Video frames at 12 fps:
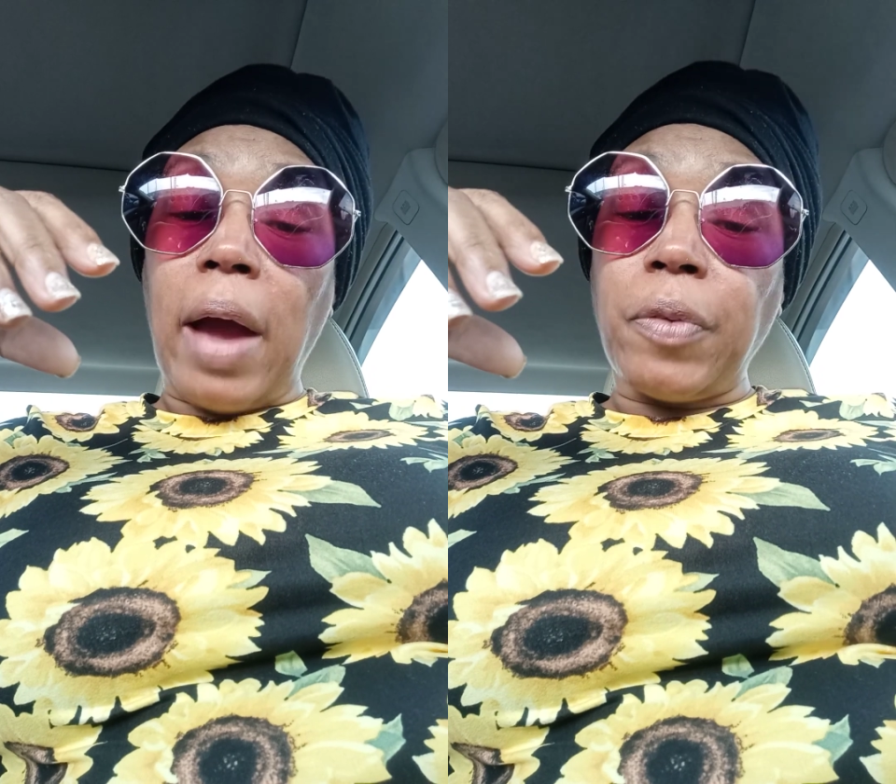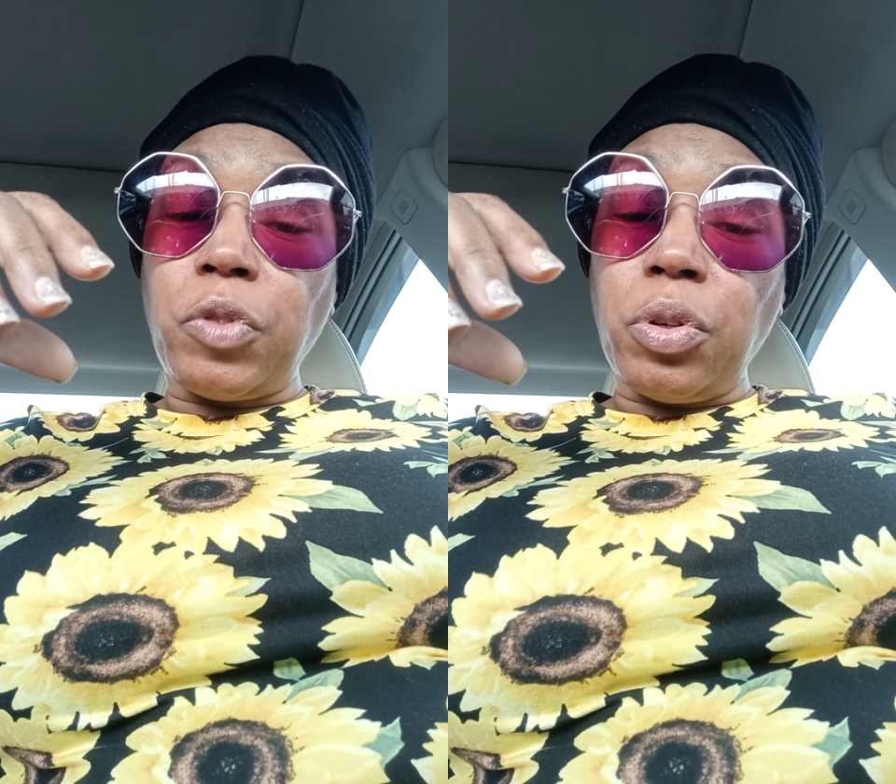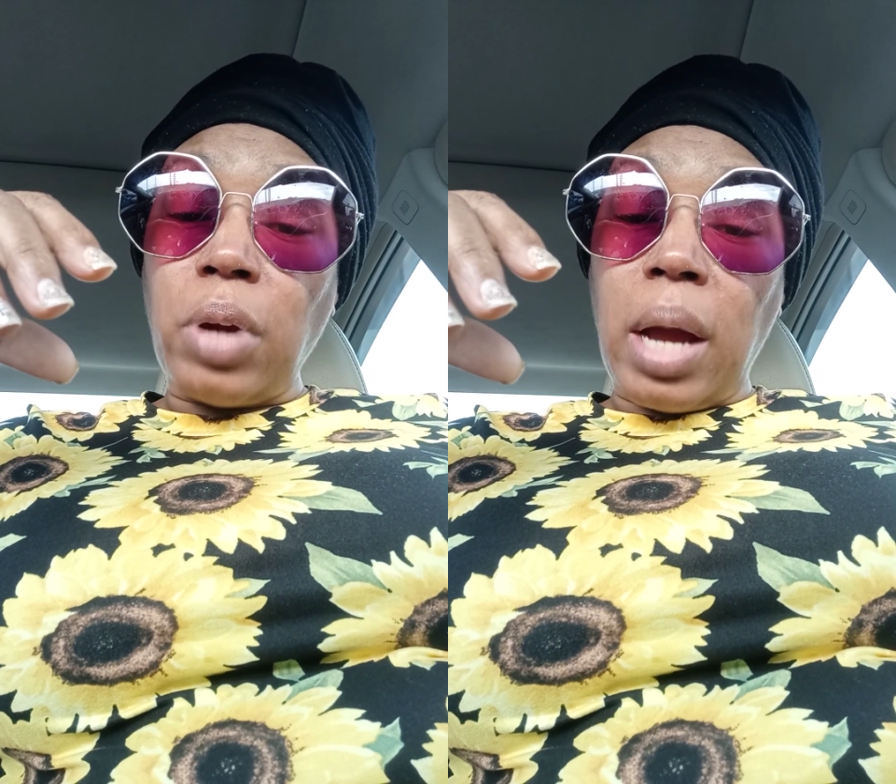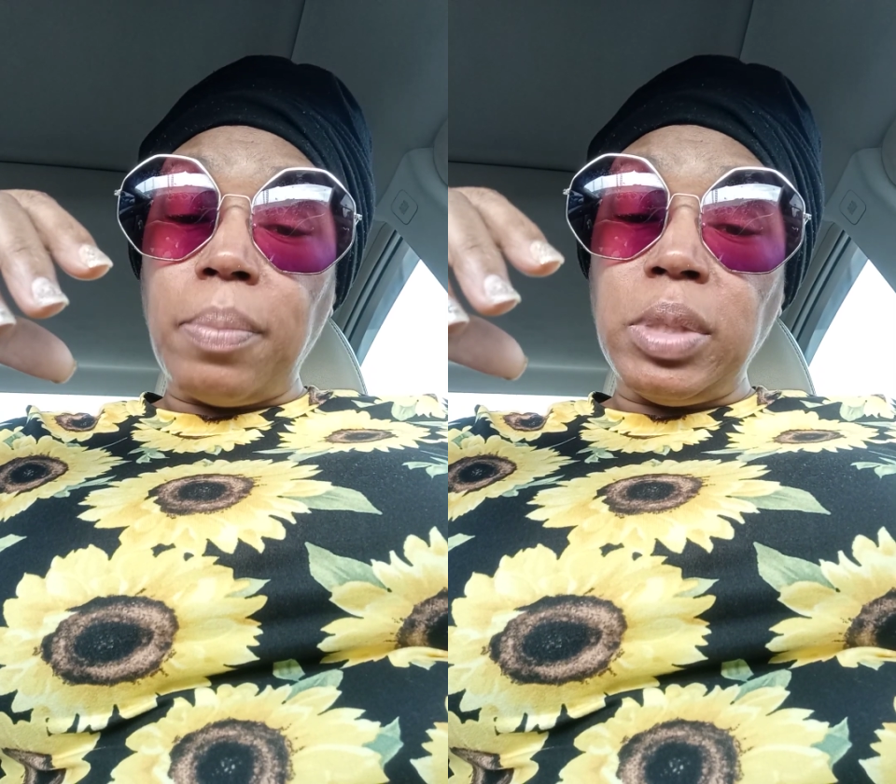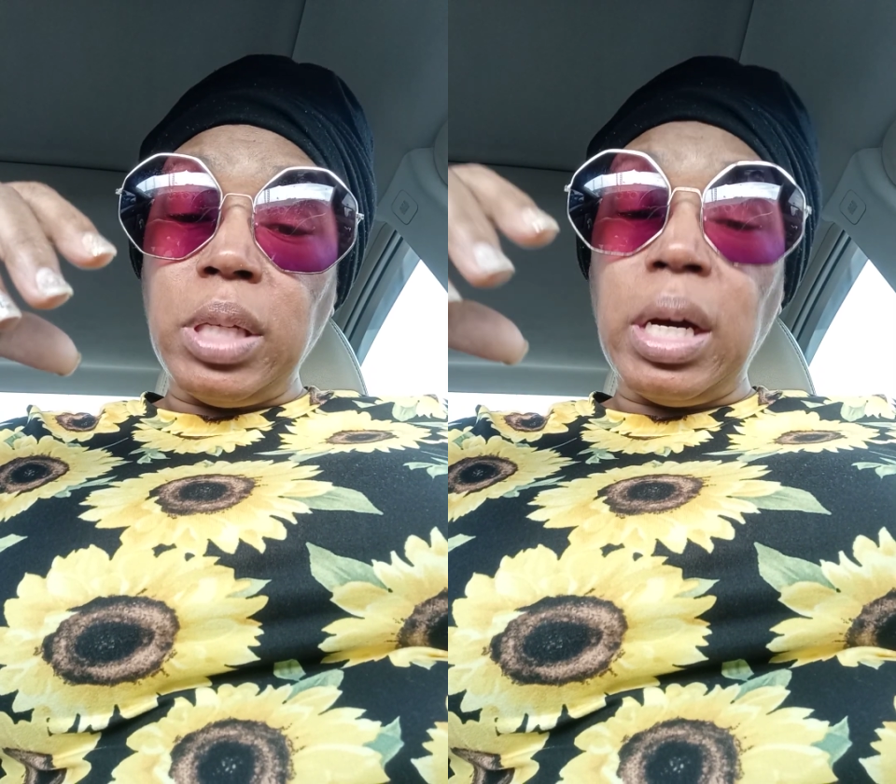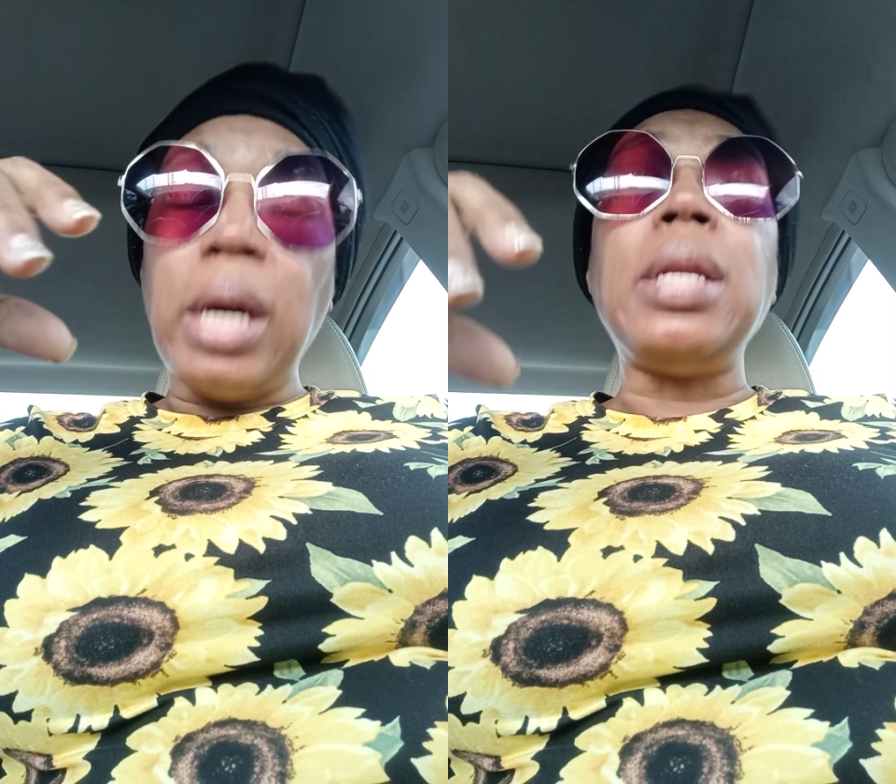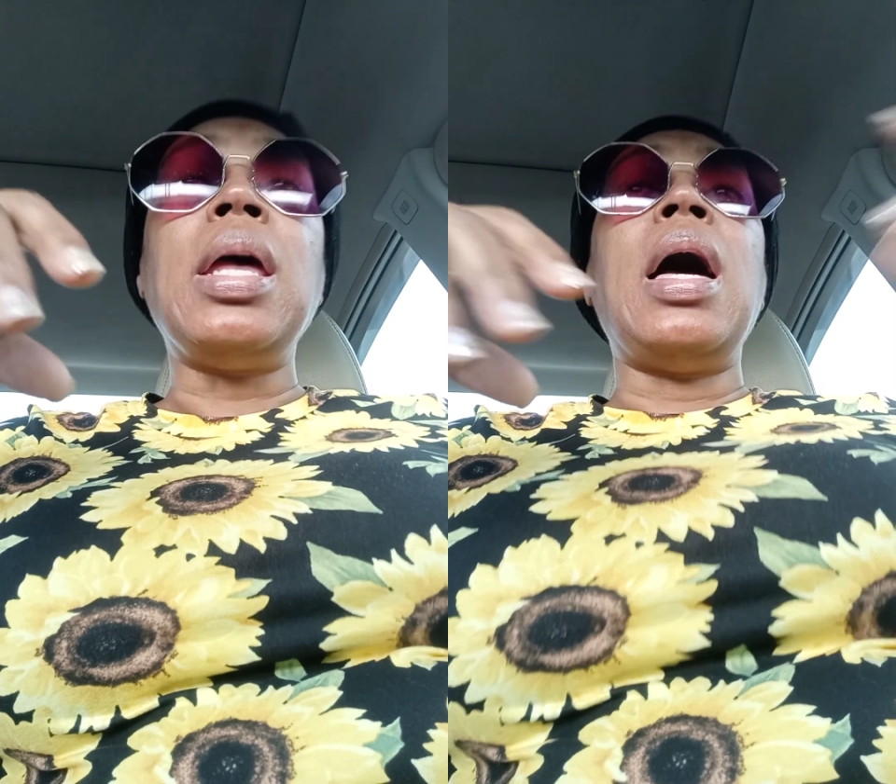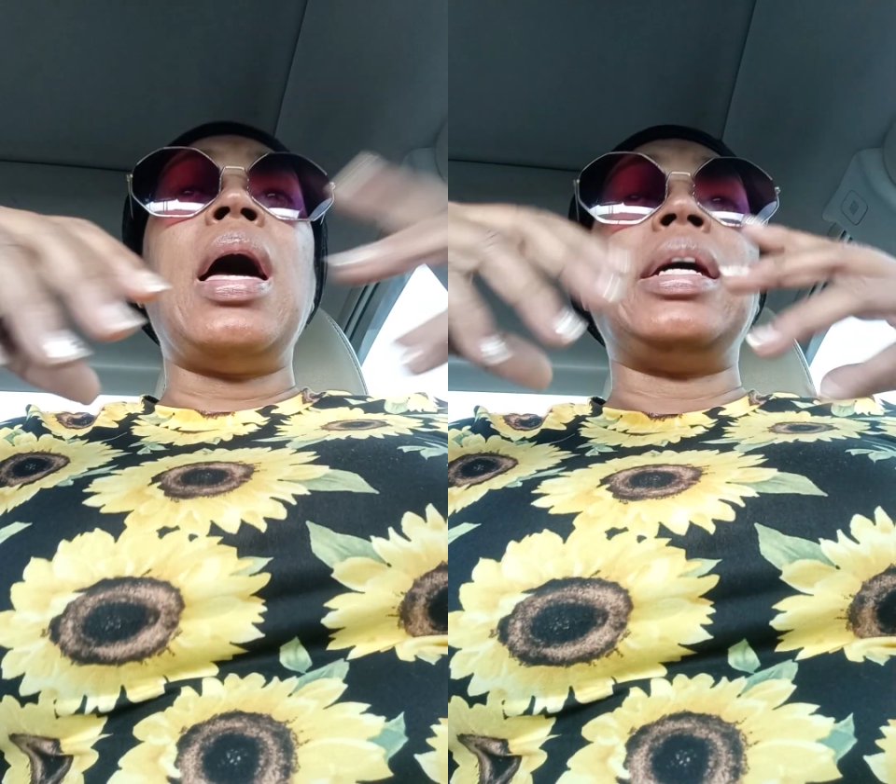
after I'm done,